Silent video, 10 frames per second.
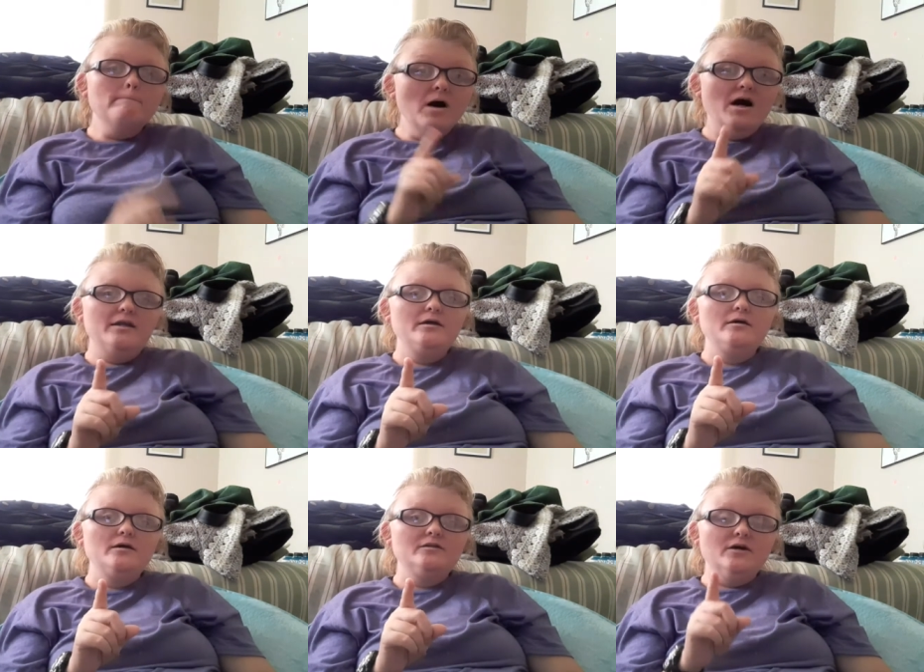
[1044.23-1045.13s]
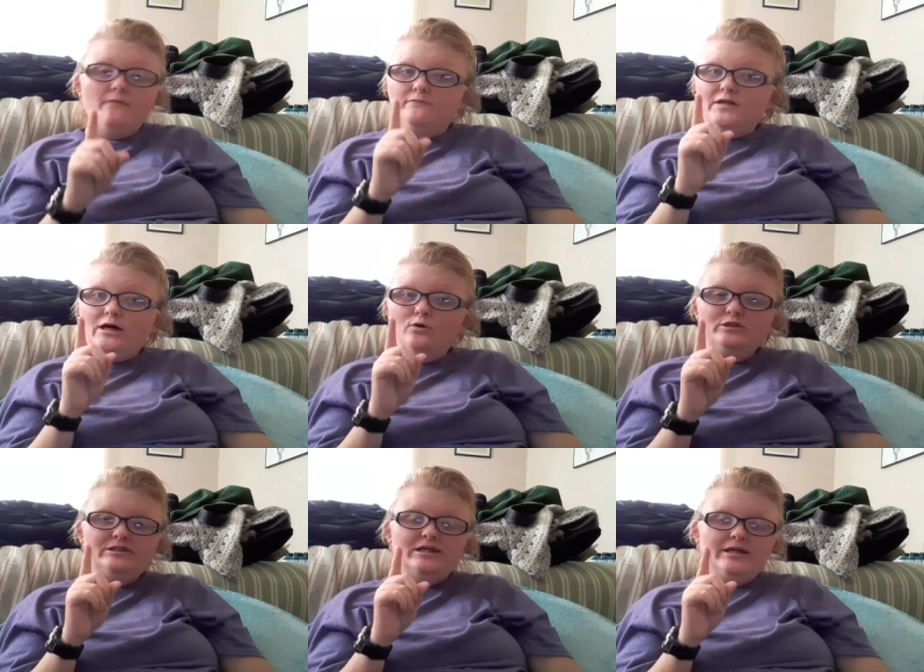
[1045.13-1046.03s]
But the the
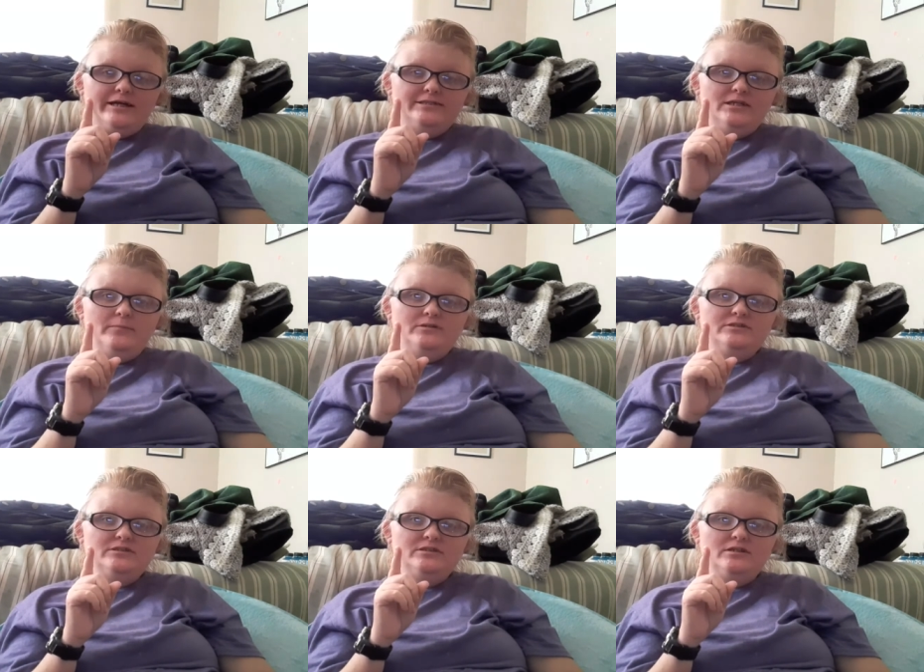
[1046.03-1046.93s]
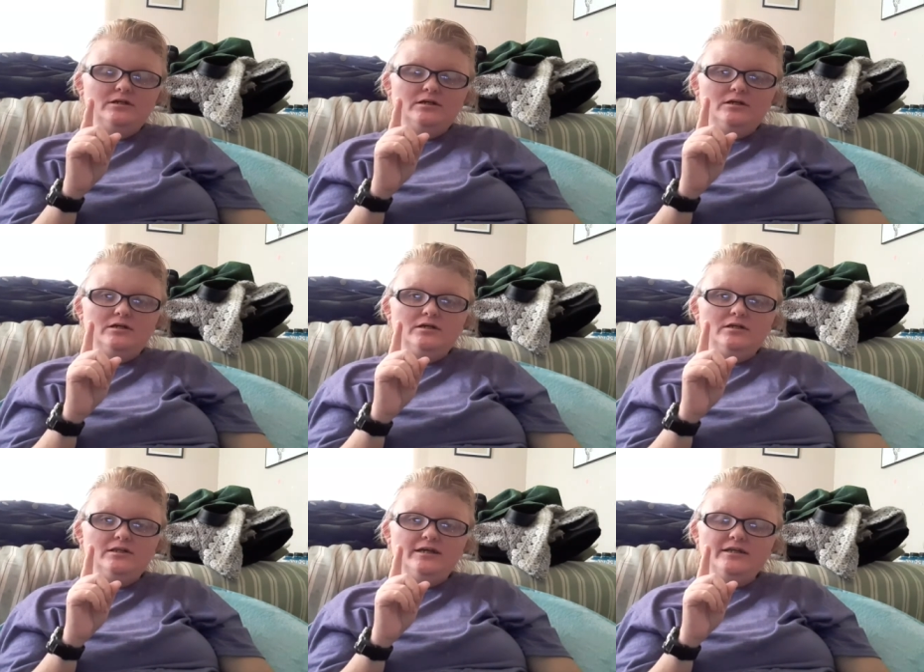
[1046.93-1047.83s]
only thing I can say about see
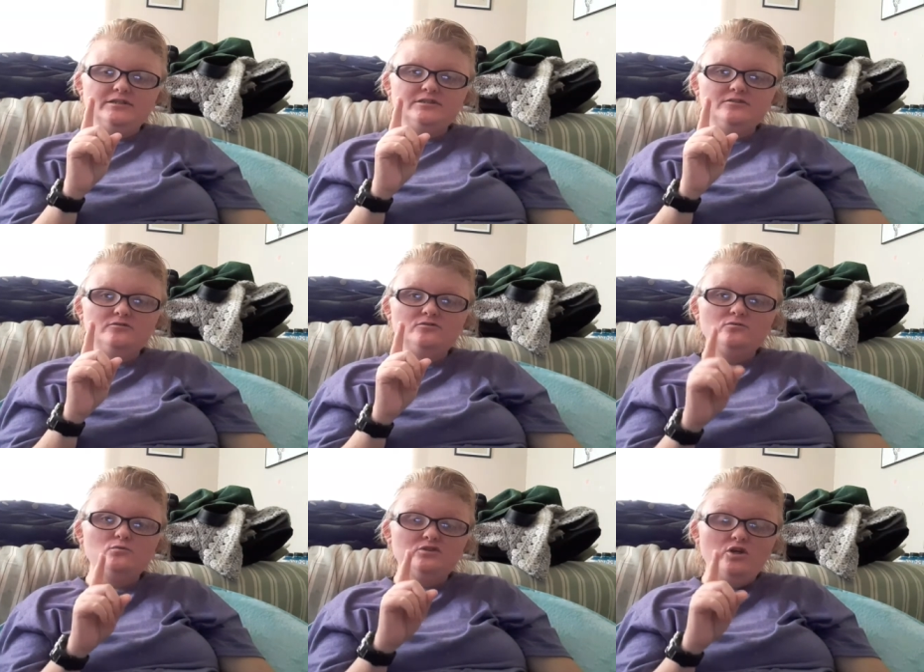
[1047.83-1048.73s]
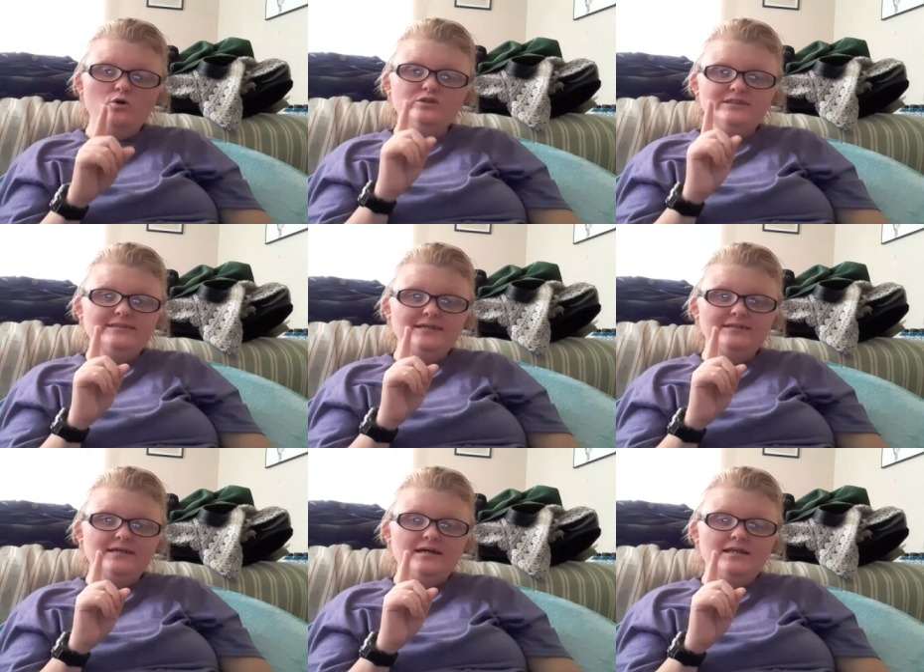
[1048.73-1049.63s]
uh the ending of season two was the only
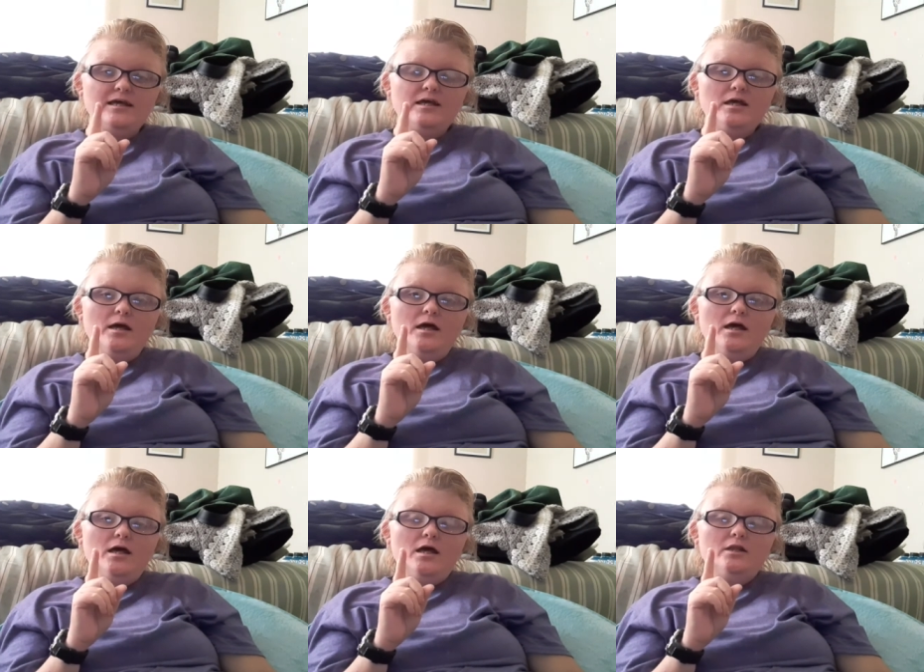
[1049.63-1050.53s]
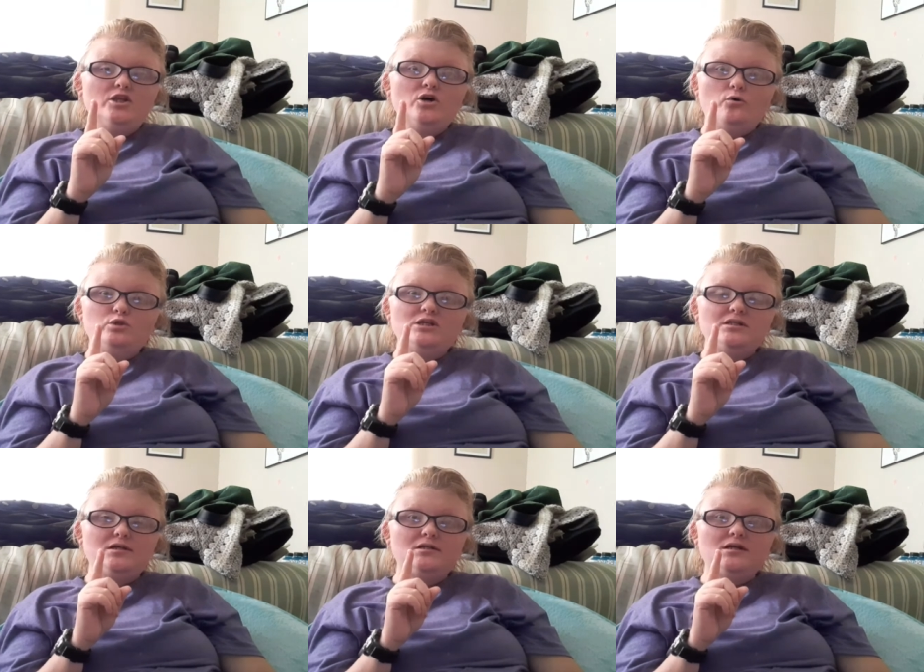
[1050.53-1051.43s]
thing that the only
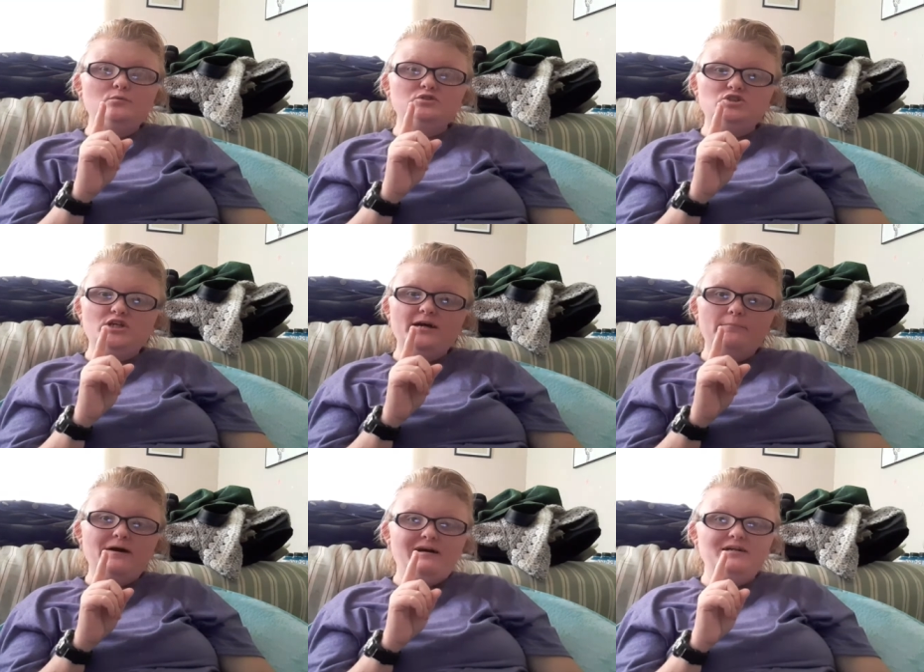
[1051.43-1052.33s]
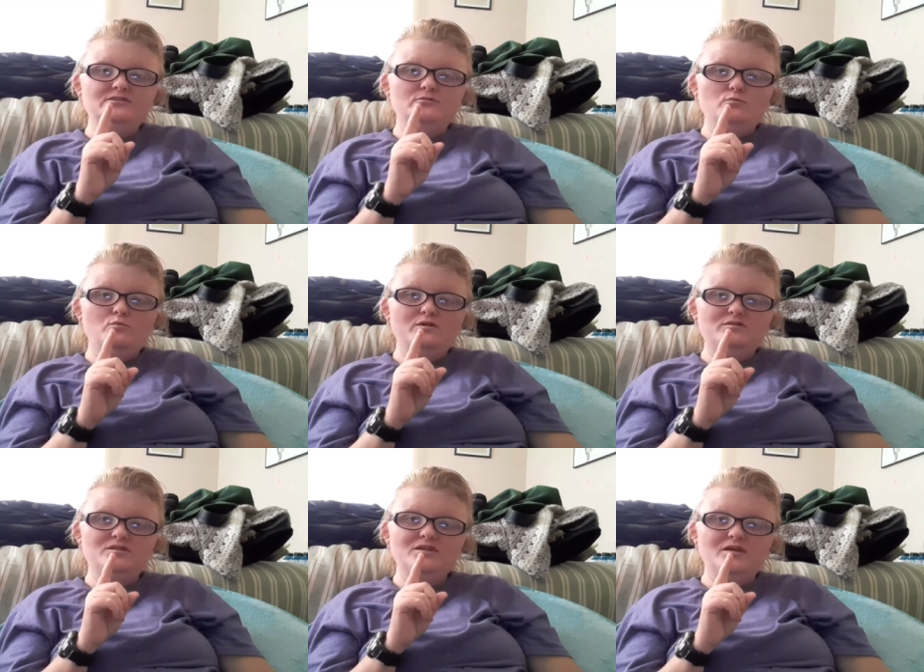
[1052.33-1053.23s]
thing that was jam packed
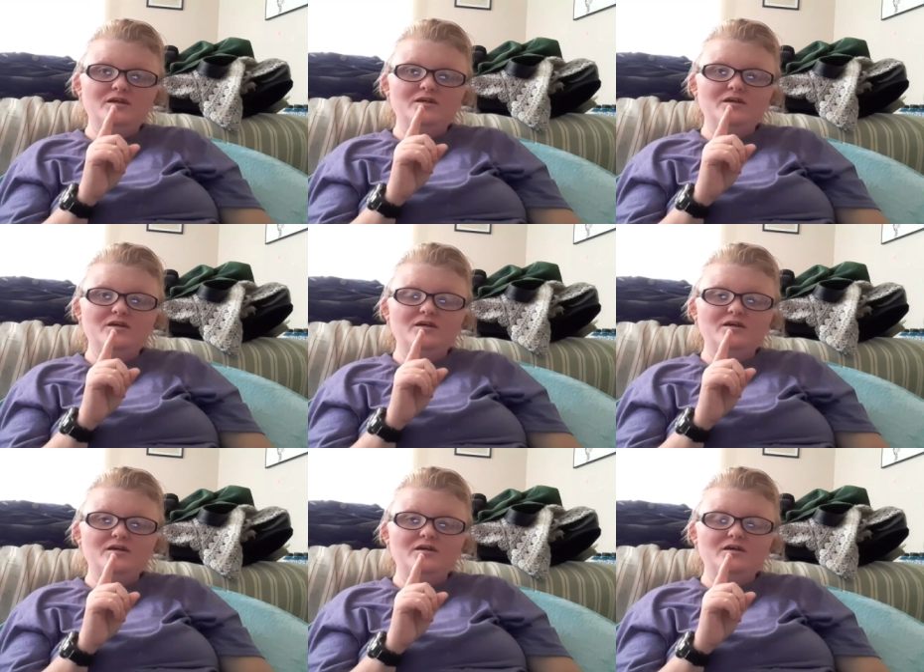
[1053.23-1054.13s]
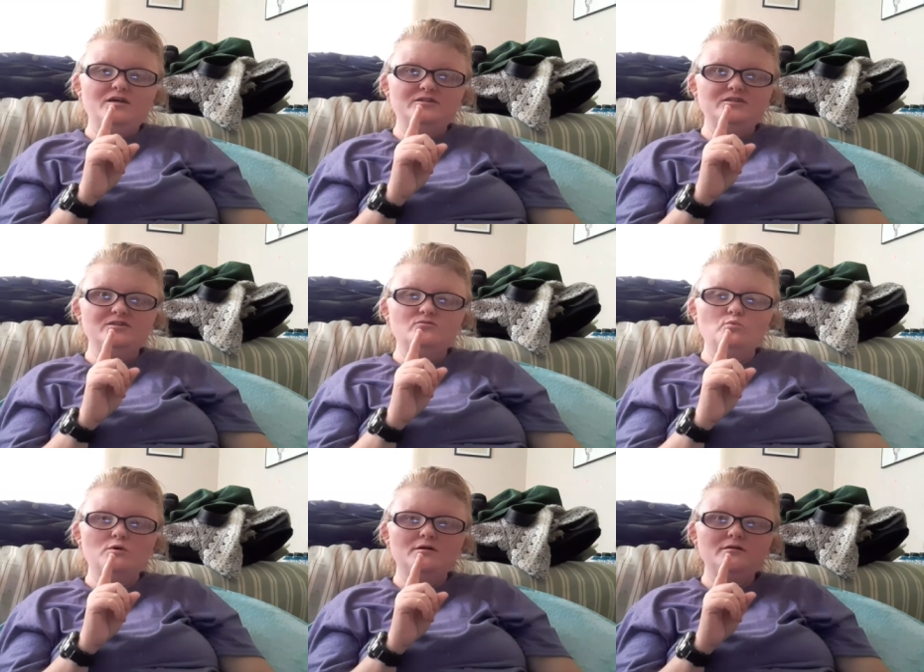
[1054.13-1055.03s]
was seeing in
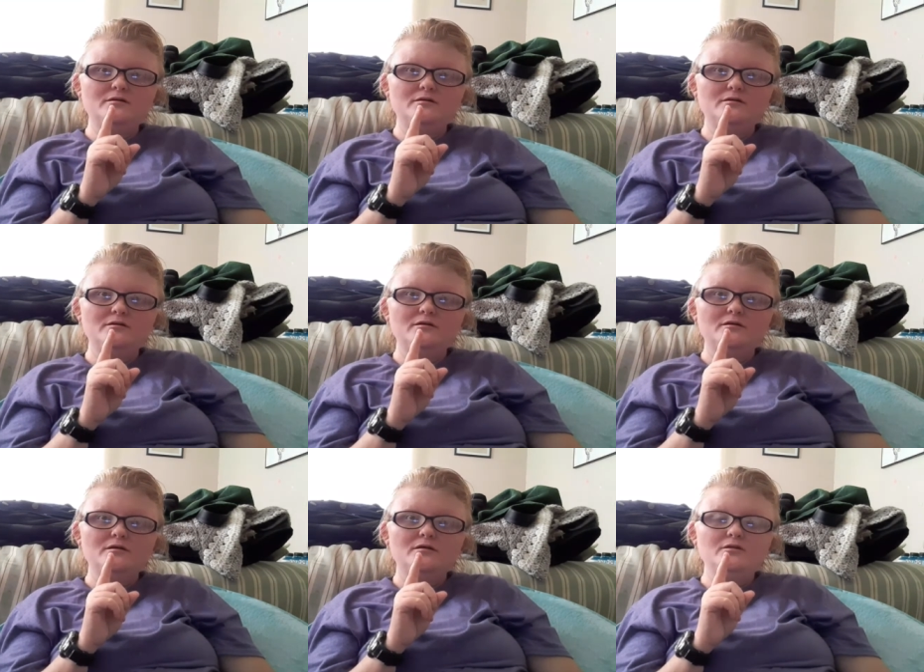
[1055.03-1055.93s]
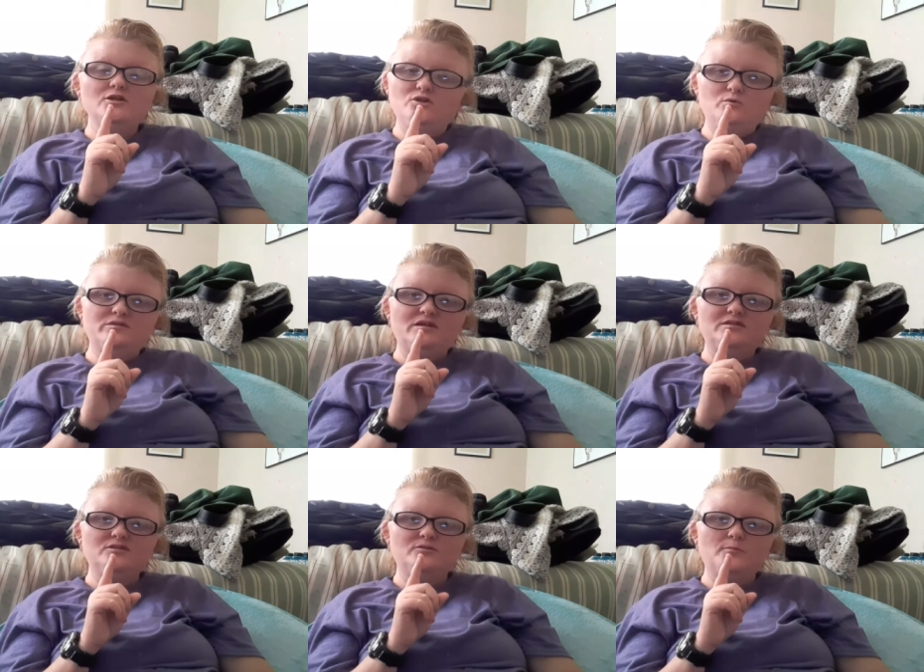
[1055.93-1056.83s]
season one the
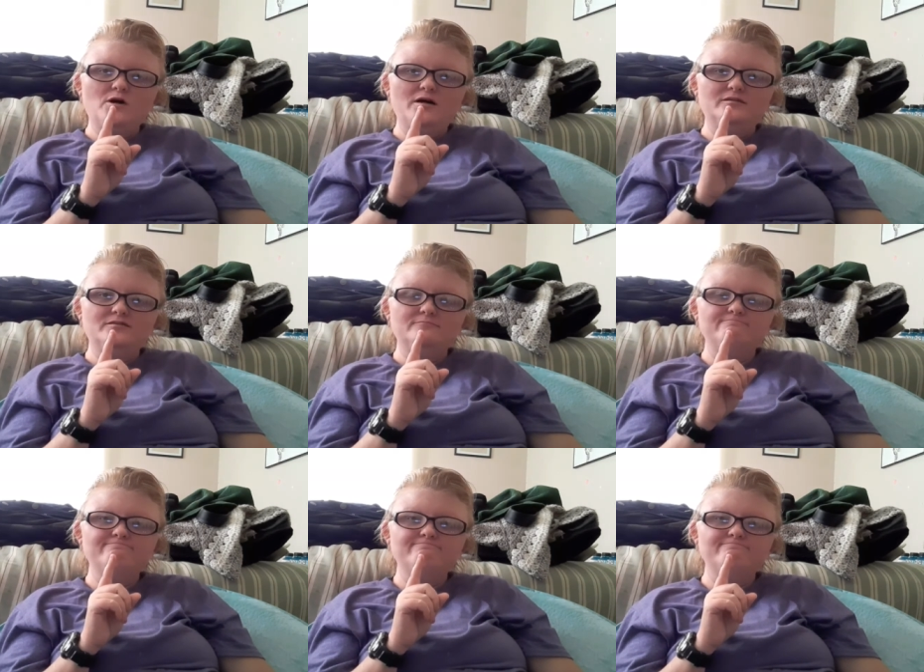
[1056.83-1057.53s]
USS Enterprise.